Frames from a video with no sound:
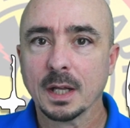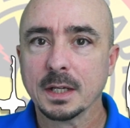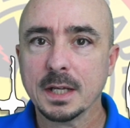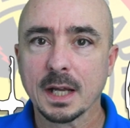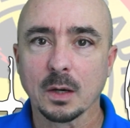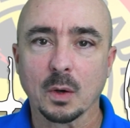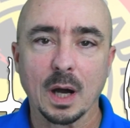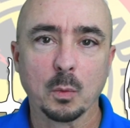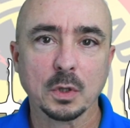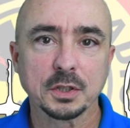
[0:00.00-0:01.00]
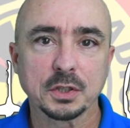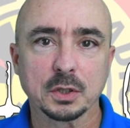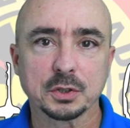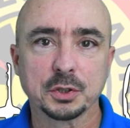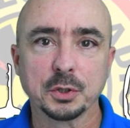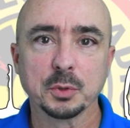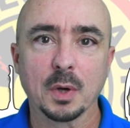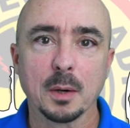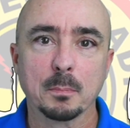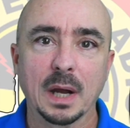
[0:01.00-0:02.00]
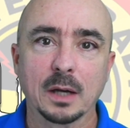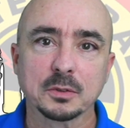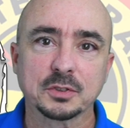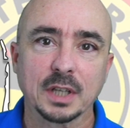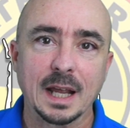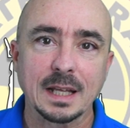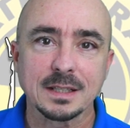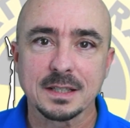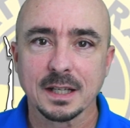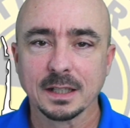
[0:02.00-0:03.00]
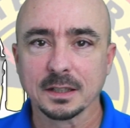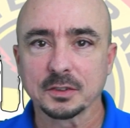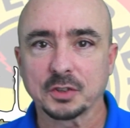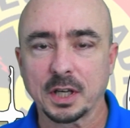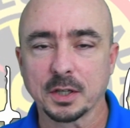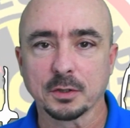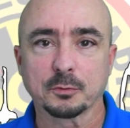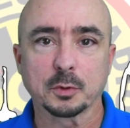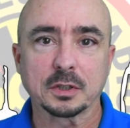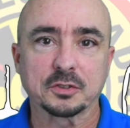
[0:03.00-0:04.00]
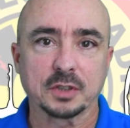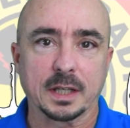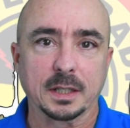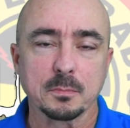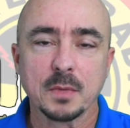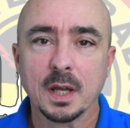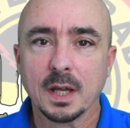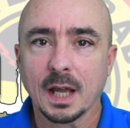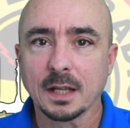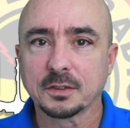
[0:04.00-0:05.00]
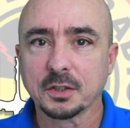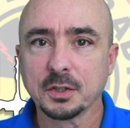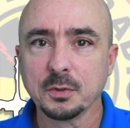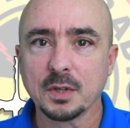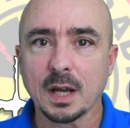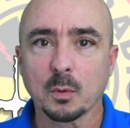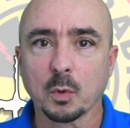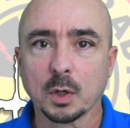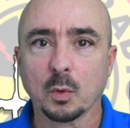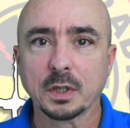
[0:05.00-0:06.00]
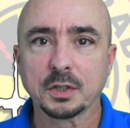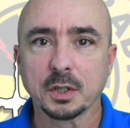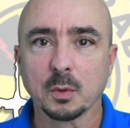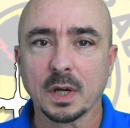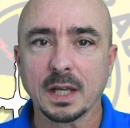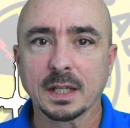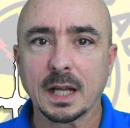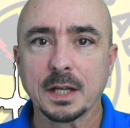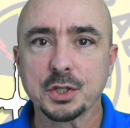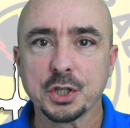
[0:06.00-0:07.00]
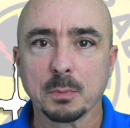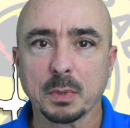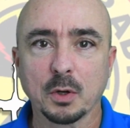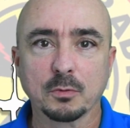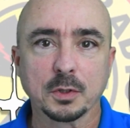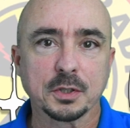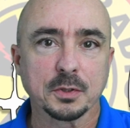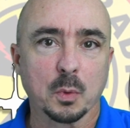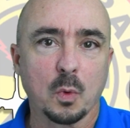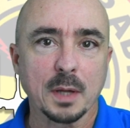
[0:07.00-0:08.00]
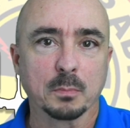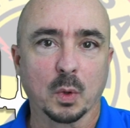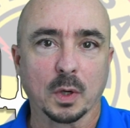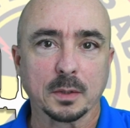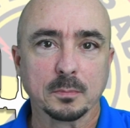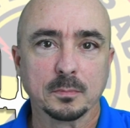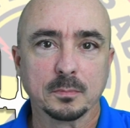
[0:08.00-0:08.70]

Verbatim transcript: Now, I want to talk to you about antennas here for a second. And to do that, we're going to go ahead and jump over to the whiteboard.